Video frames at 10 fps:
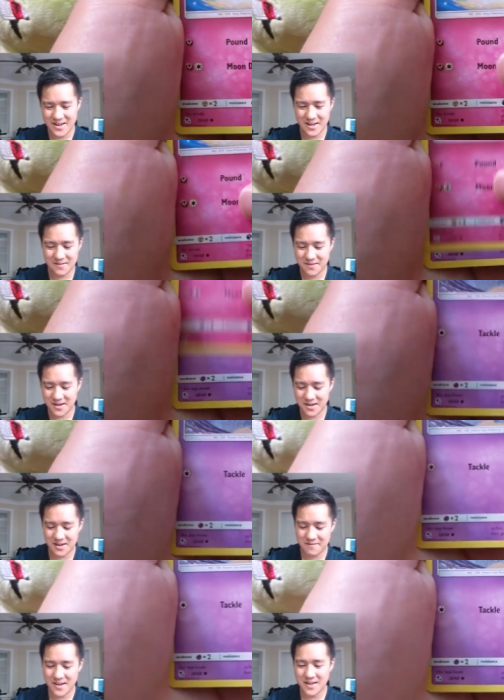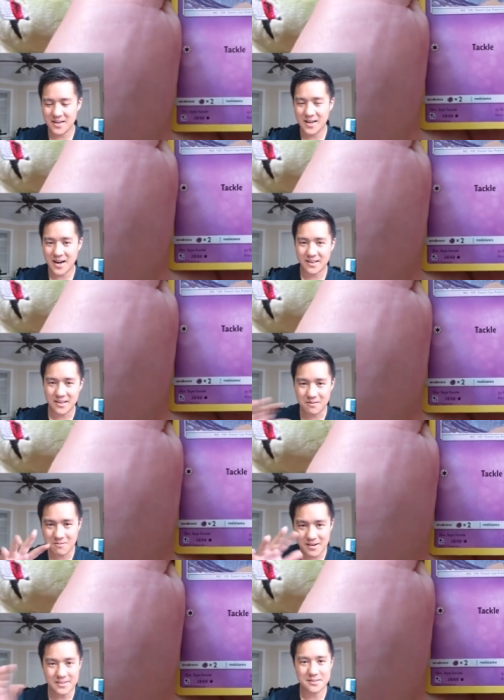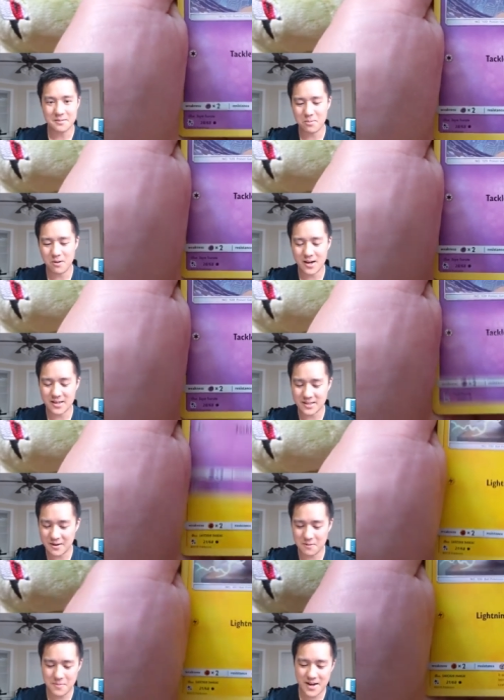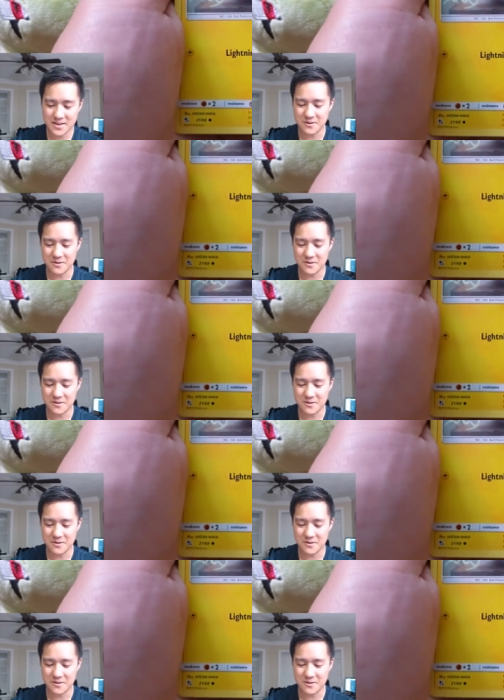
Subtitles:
if they can kind of like rig some product, I would imagine it